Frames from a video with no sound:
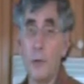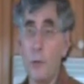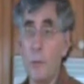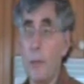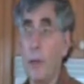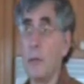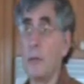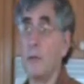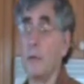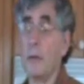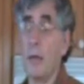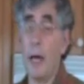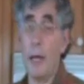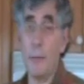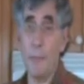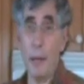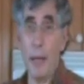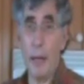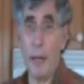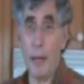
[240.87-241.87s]
too much
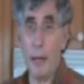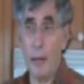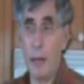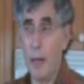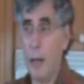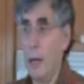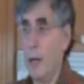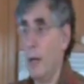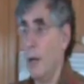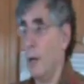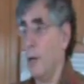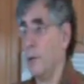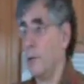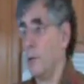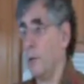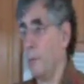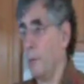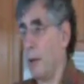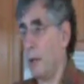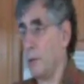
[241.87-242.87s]
type A,
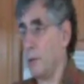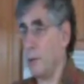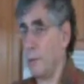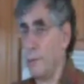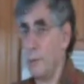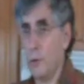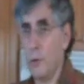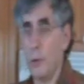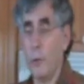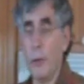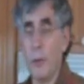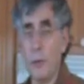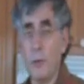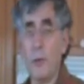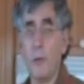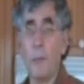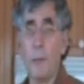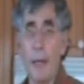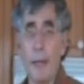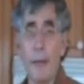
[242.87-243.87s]
too much of doing
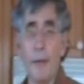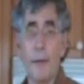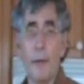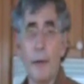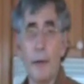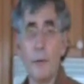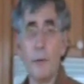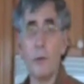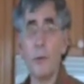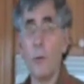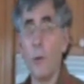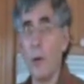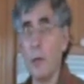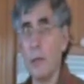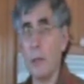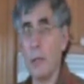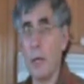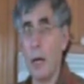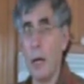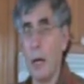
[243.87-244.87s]
too many things at
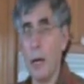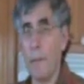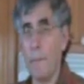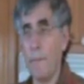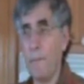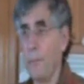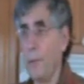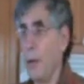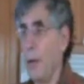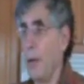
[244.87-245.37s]
one time,